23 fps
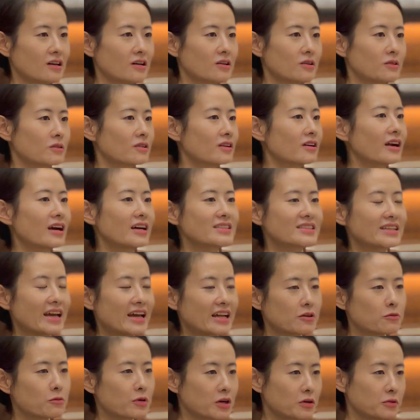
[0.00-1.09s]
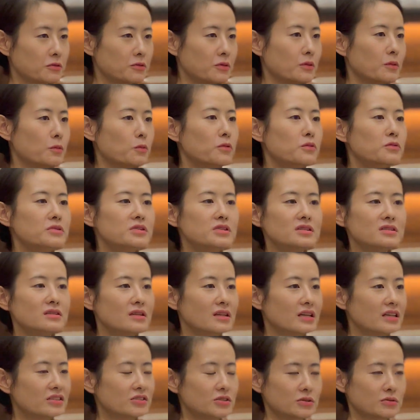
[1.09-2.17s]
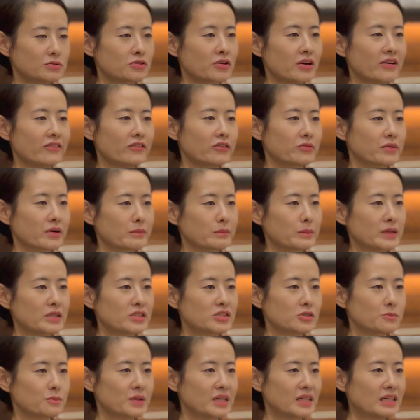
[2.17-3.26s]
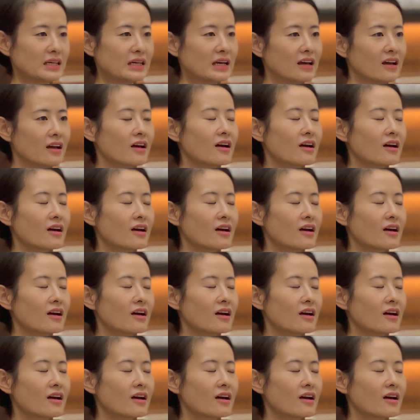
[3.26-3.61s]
or as anyone who would need to travel from A to B,